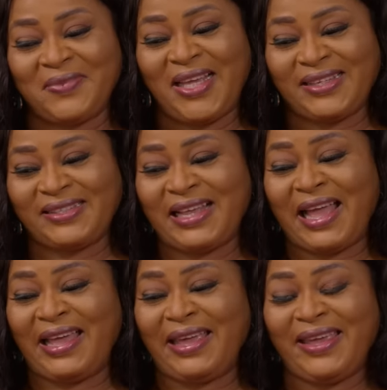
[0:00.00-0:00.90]
Yes,
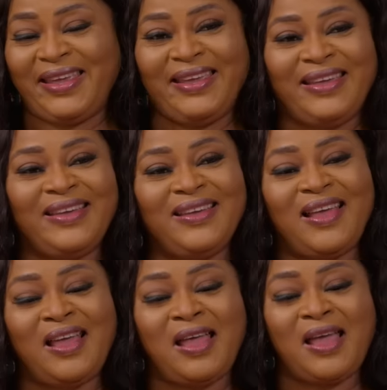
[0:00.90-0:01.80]
I
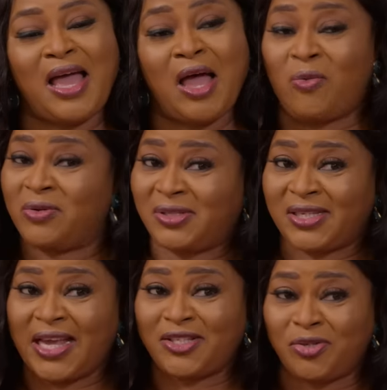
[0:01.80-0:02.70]
want to
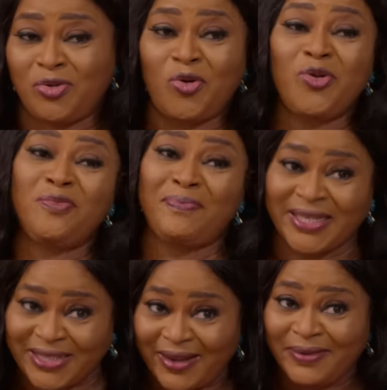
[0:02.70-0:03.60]
get to know you
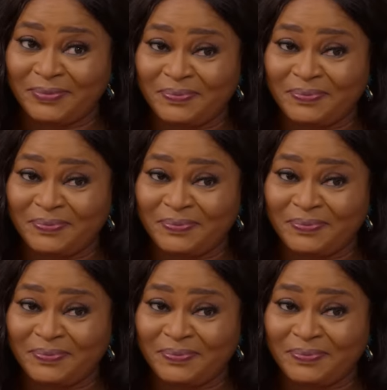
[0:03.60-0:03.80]
better.